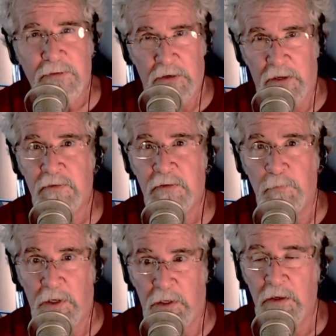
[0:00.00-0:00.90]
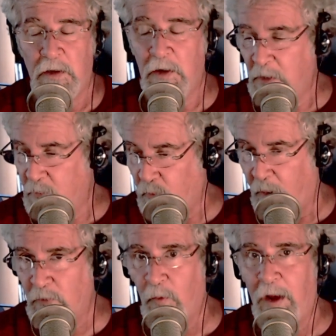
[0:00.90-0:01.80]
it to be
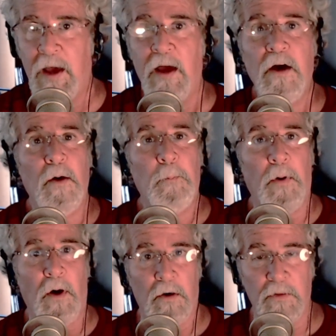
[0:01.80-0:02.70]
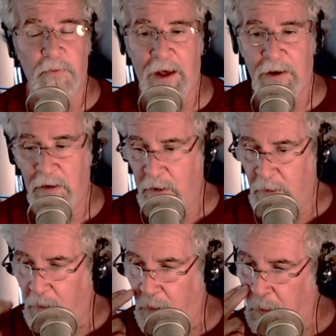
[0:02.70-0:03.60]
right away. Part of that,
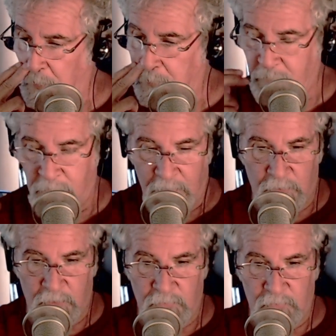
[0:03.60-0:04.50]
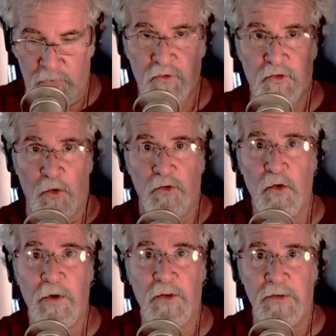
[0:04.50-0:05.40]
so two
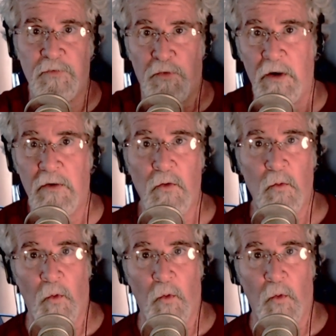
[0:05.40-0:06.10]
wheels in front, one